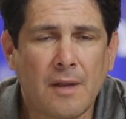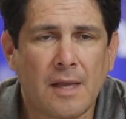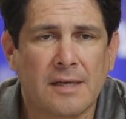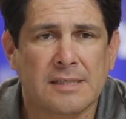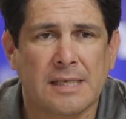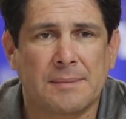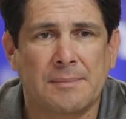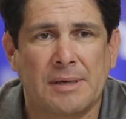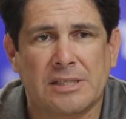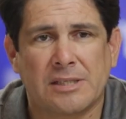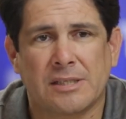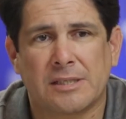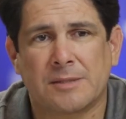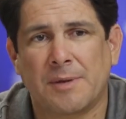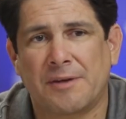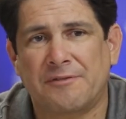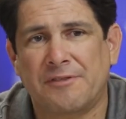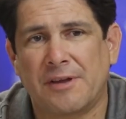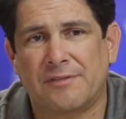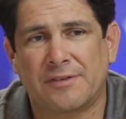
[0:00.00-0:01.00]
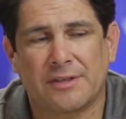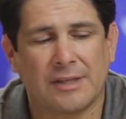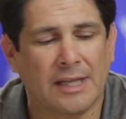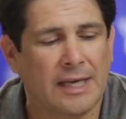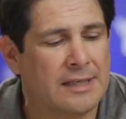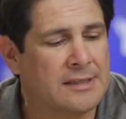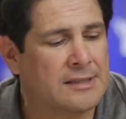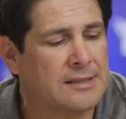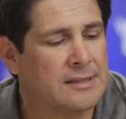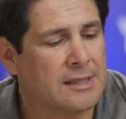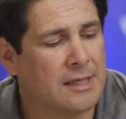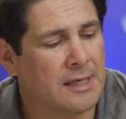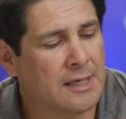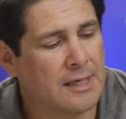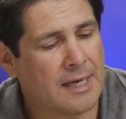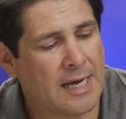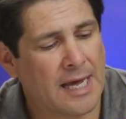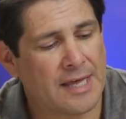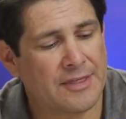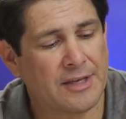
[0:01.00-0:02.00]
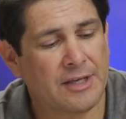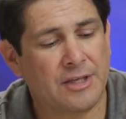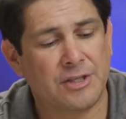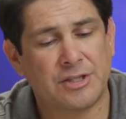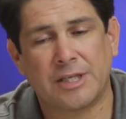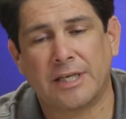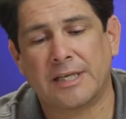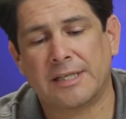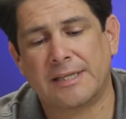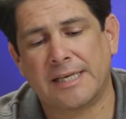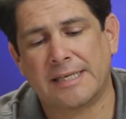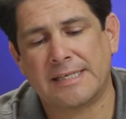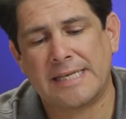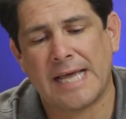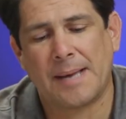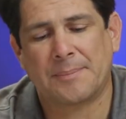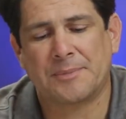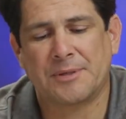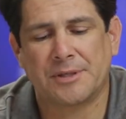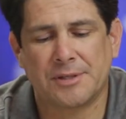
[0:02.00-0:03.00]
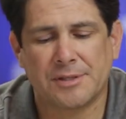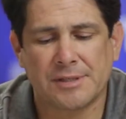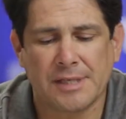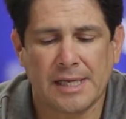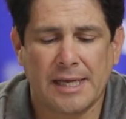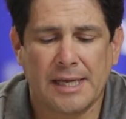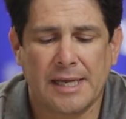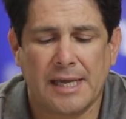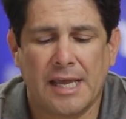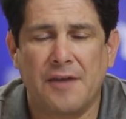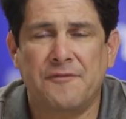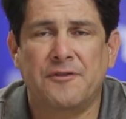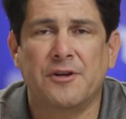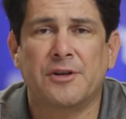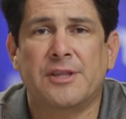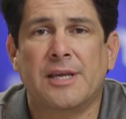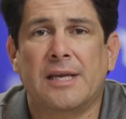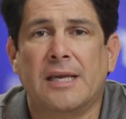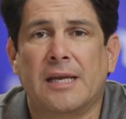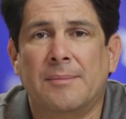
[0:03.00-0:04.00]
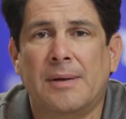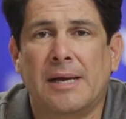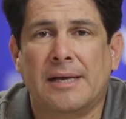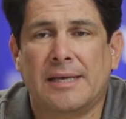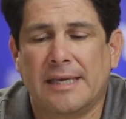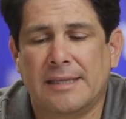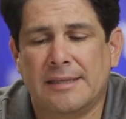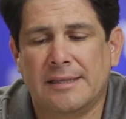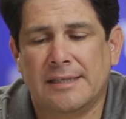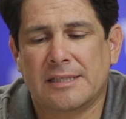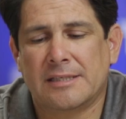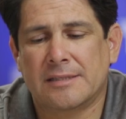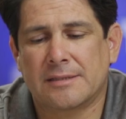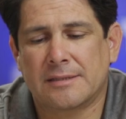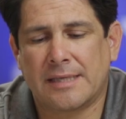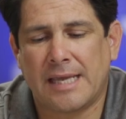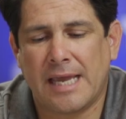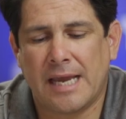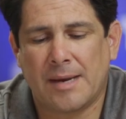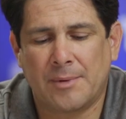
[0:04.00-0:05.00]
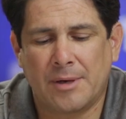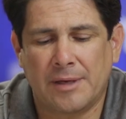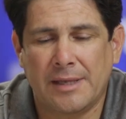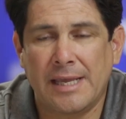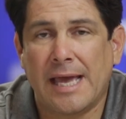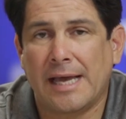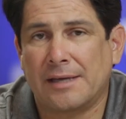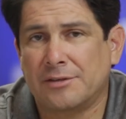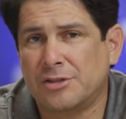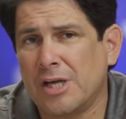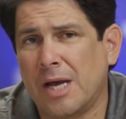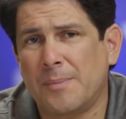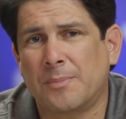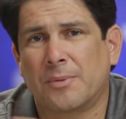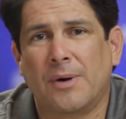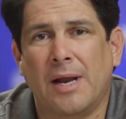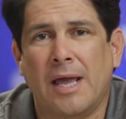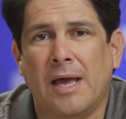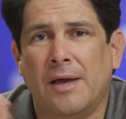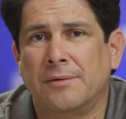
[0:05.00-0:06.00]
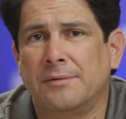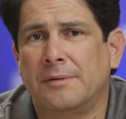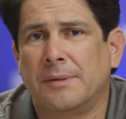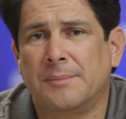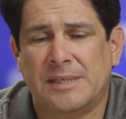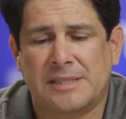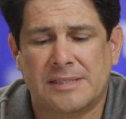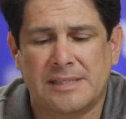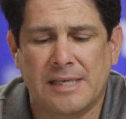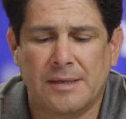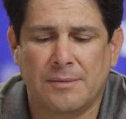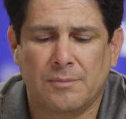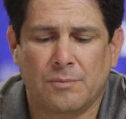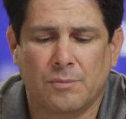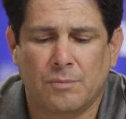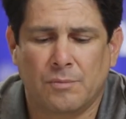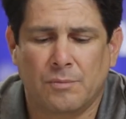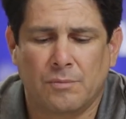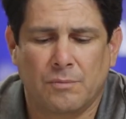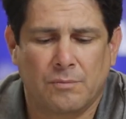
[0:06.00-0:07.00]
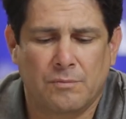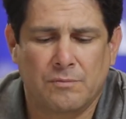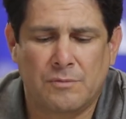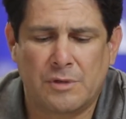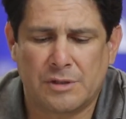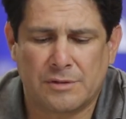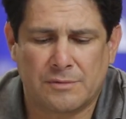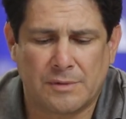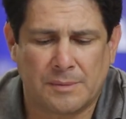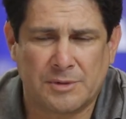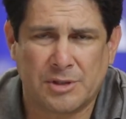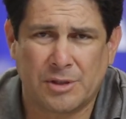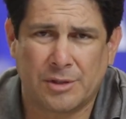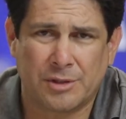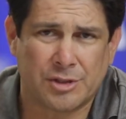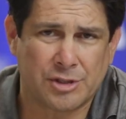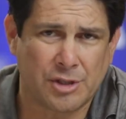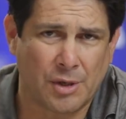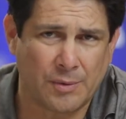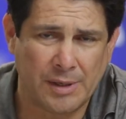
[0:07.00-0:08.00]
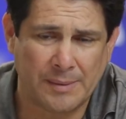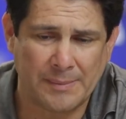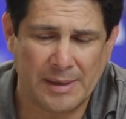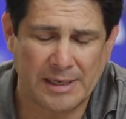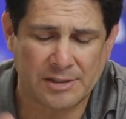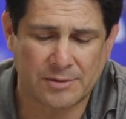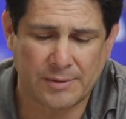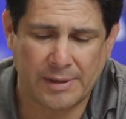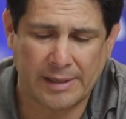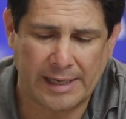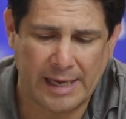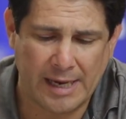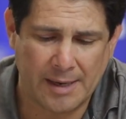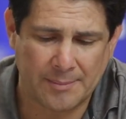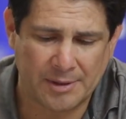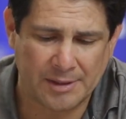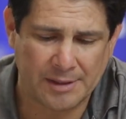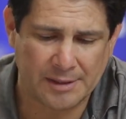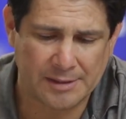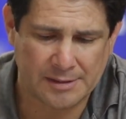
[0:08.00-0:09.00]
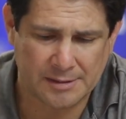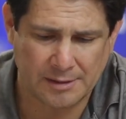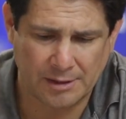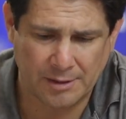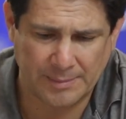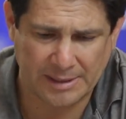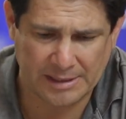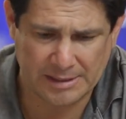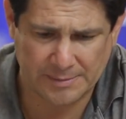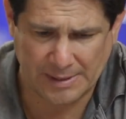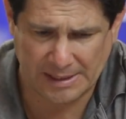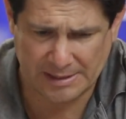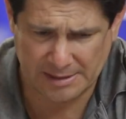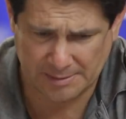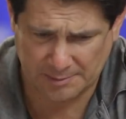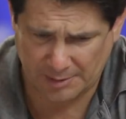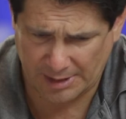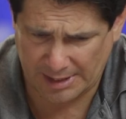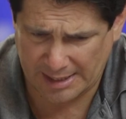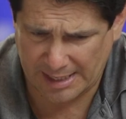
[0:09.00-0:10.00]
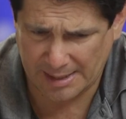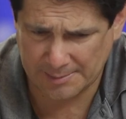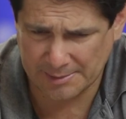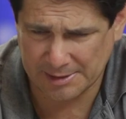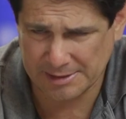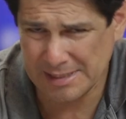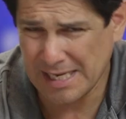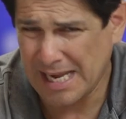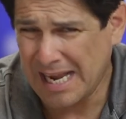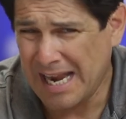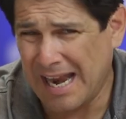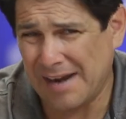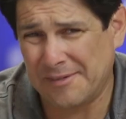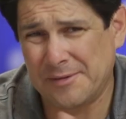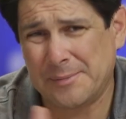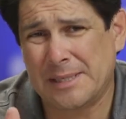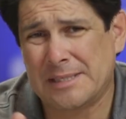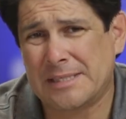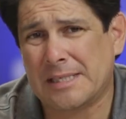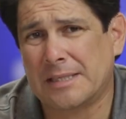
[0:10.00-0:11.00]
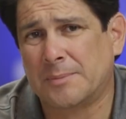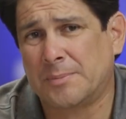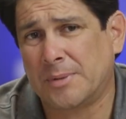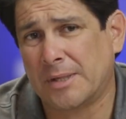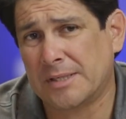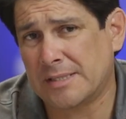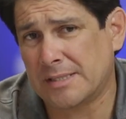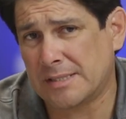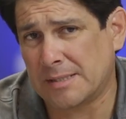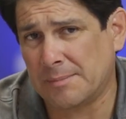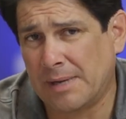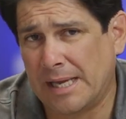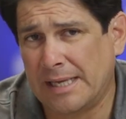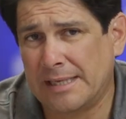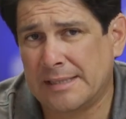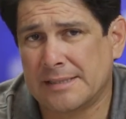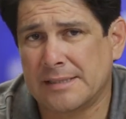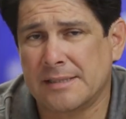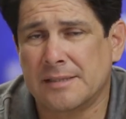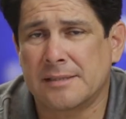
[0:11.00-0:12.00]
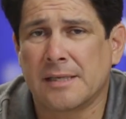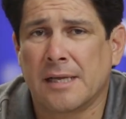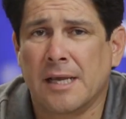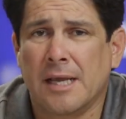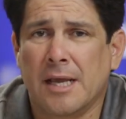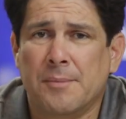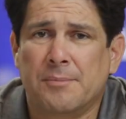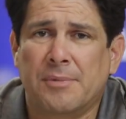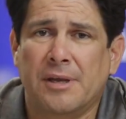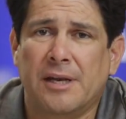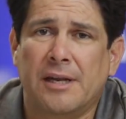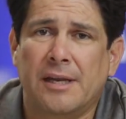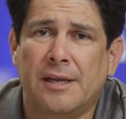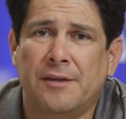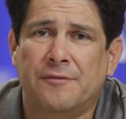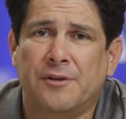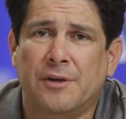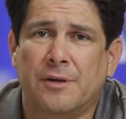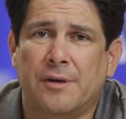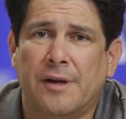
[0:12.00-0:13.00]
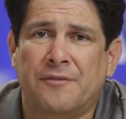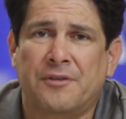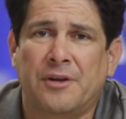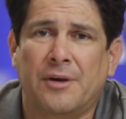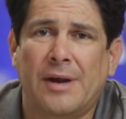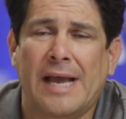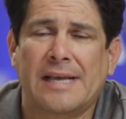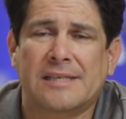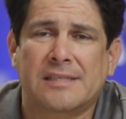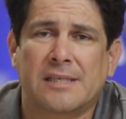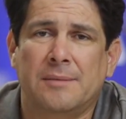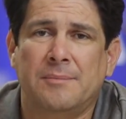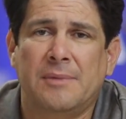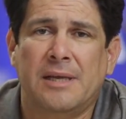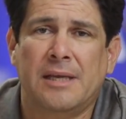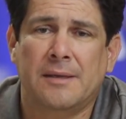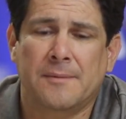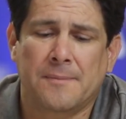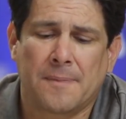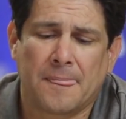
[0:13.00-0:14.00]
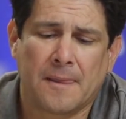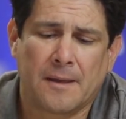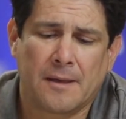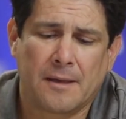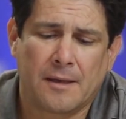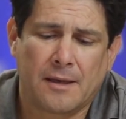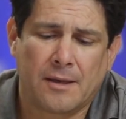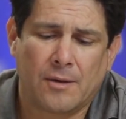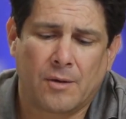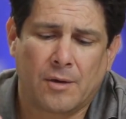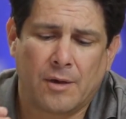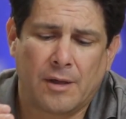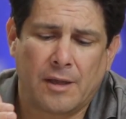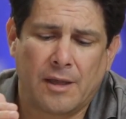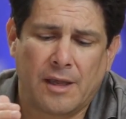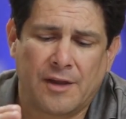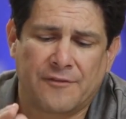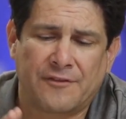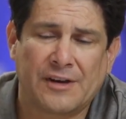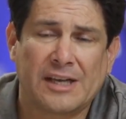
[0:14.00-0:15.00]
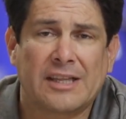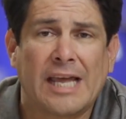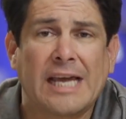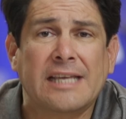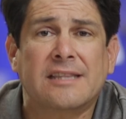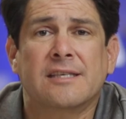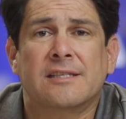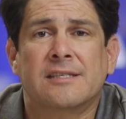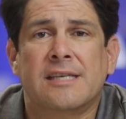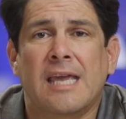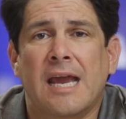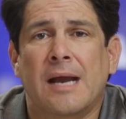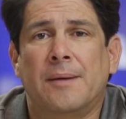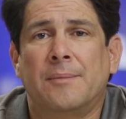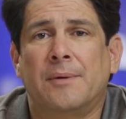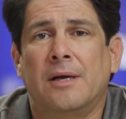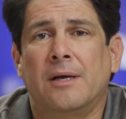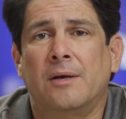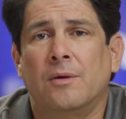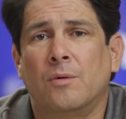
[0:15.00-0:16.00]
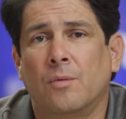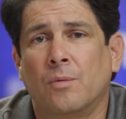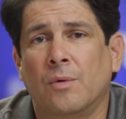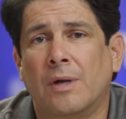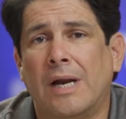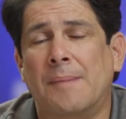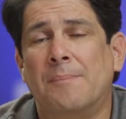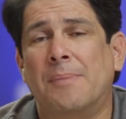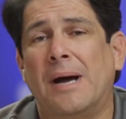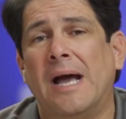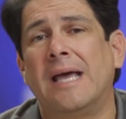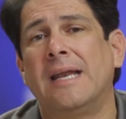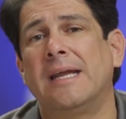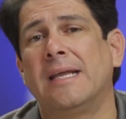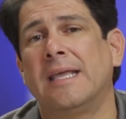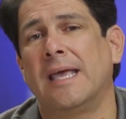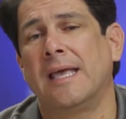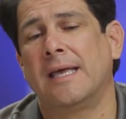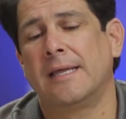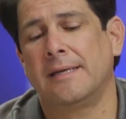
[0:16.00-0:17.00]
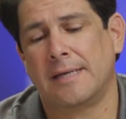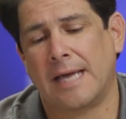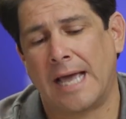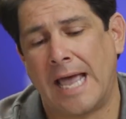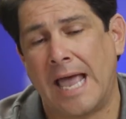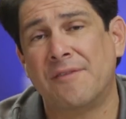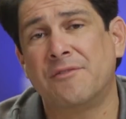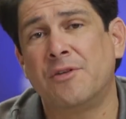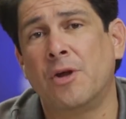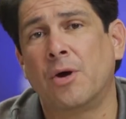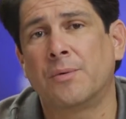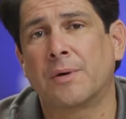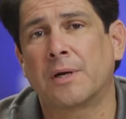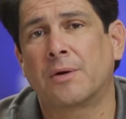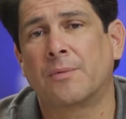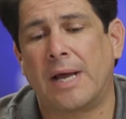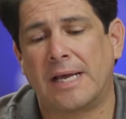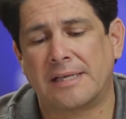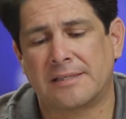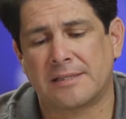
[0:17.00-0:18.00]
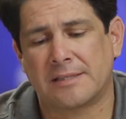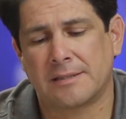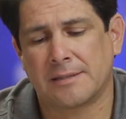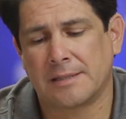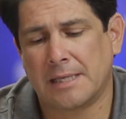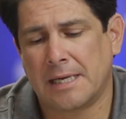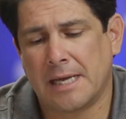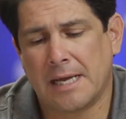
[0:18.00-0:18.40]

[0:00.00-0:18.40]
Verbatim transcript: As I mentioned, this is my favorite lens. I think you should get the adapters. If you're thinking about getting this camera, yeah, shop around. I mean, see, I'm sure there's Sony makes great cameras, Lumix makes some great cameras. Everybody's got their pluses and minuses. But if you're if you're asking me, if I like this camera, would I buy it again? I have no regrets.